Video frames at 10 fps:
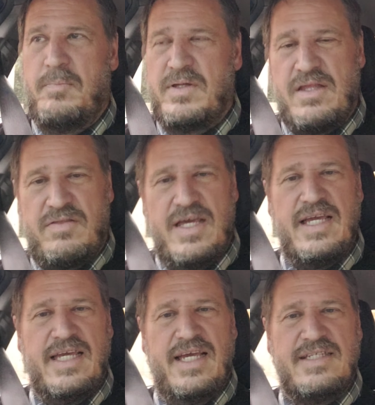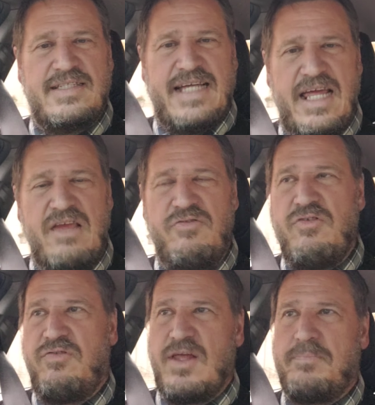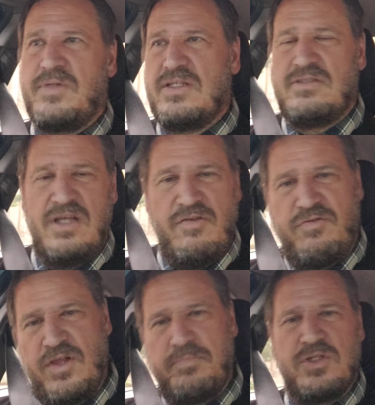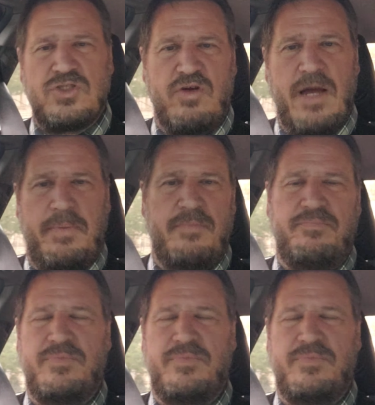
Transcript: But the thing is, is that if you flip the, flip the script,